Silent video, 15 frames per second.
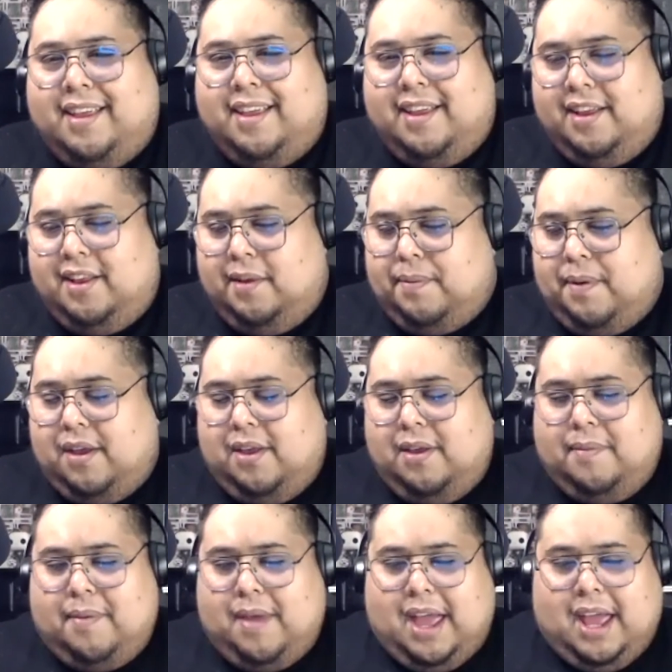No
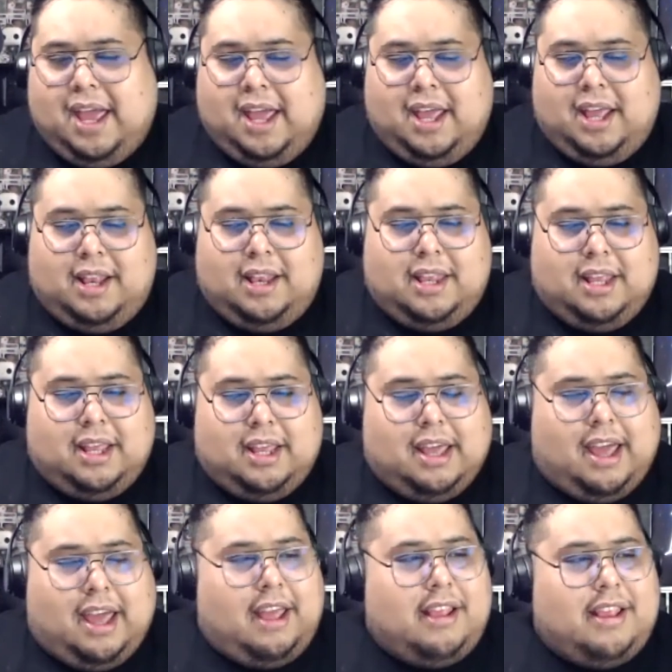problem. And
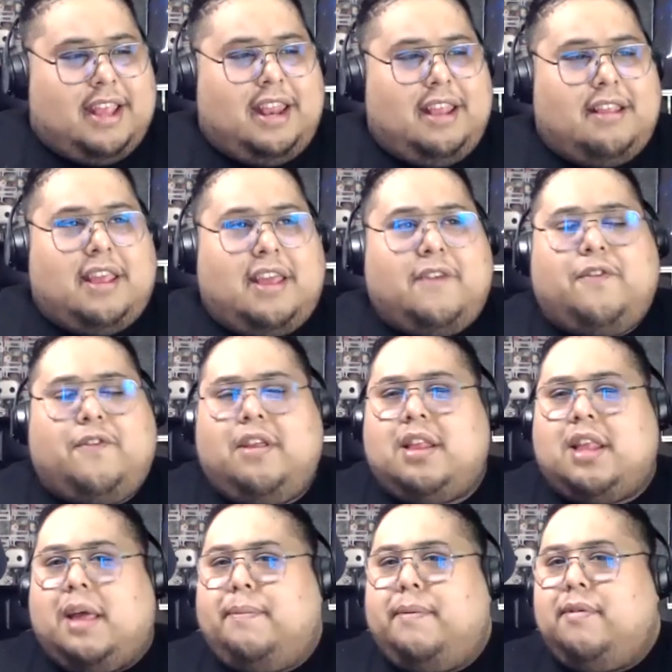guys, that is it for
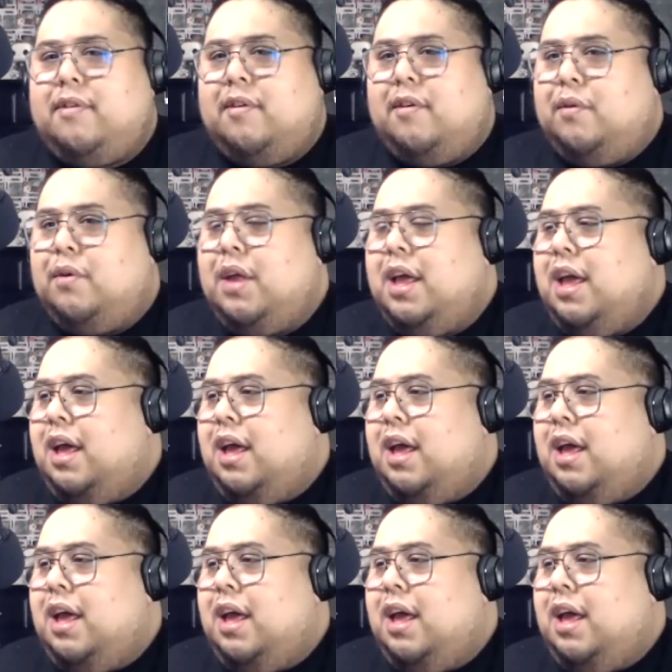this episode.